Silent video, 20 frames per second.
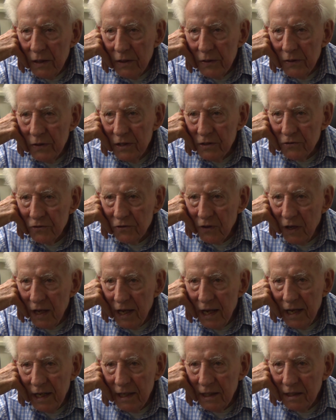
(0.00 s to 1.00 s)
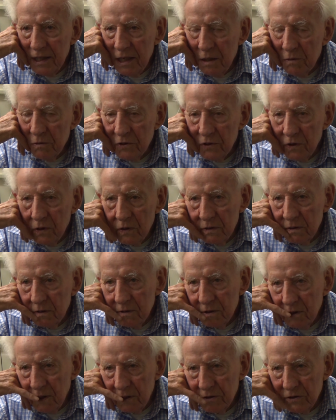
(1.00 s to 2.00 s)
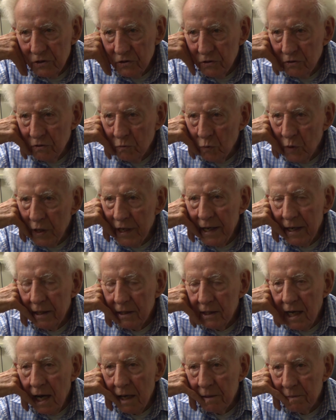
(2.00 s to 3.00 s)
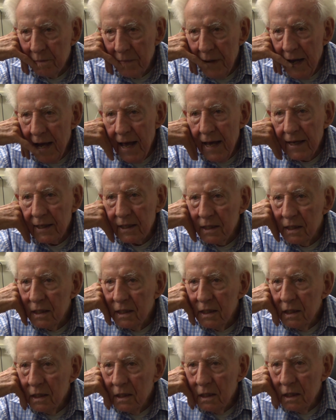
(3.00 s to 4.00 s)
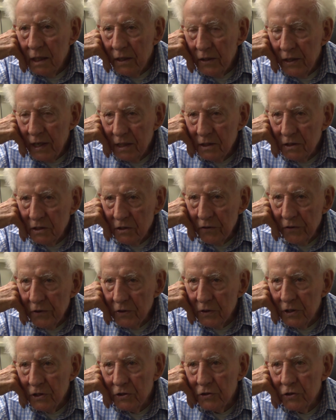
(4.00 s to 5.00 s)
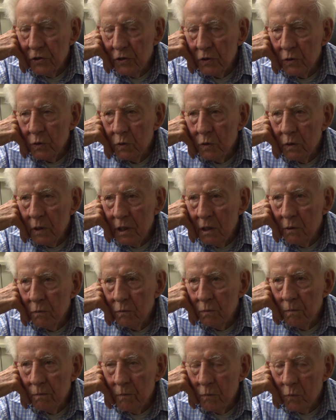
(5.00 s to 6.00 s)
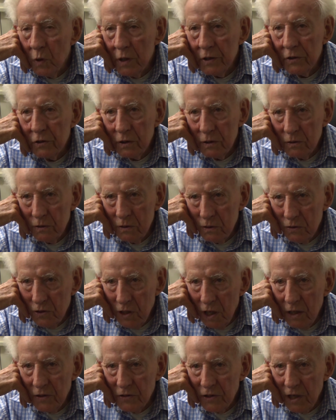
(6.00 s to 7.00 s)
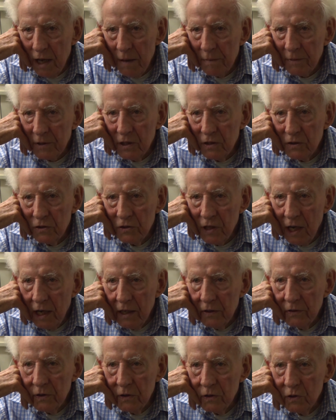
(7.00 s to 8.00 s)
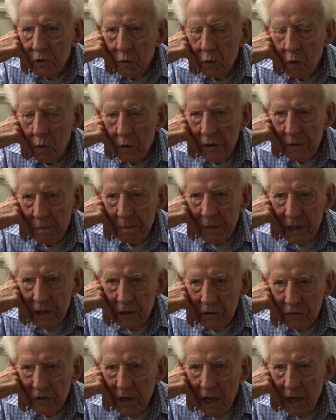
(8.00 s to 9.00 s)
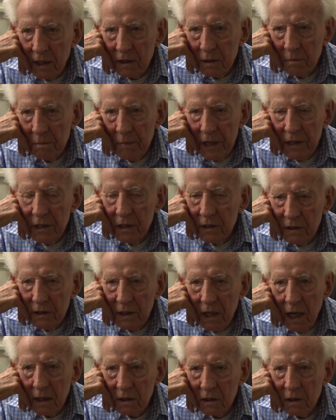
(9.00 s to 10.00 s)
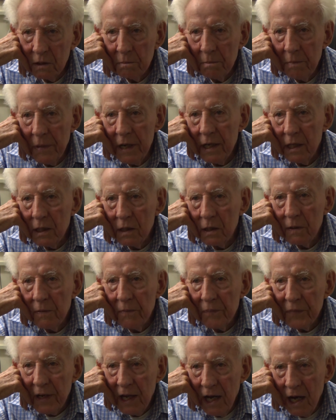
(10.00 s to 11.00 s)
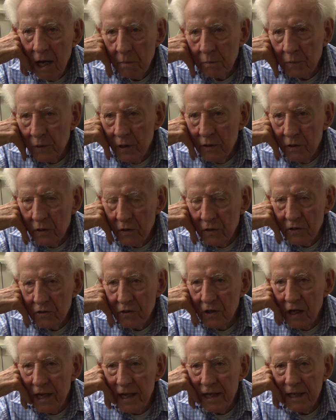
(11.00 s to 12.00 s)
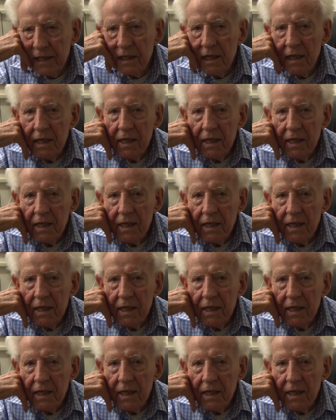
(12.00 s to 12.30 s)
this leg, he was on crutches, and when we got back at the end of the 32, he went to Johns Hopkins, and two orthopedists, Dr. Bennett and Dr. Baer, operated on his leg.